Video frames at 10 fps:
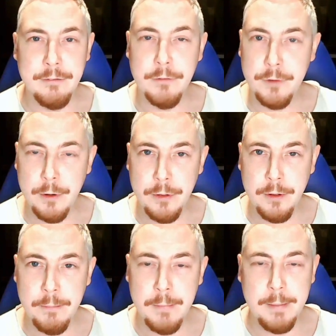review
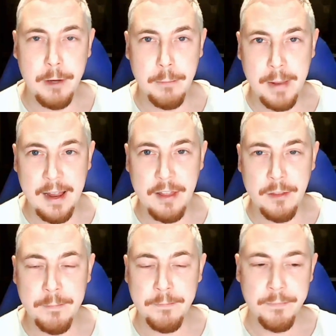them, maybe compare
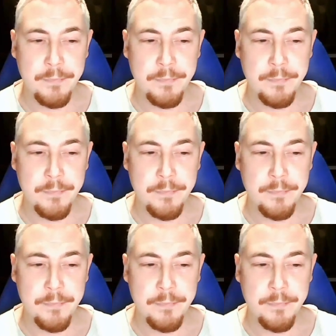them,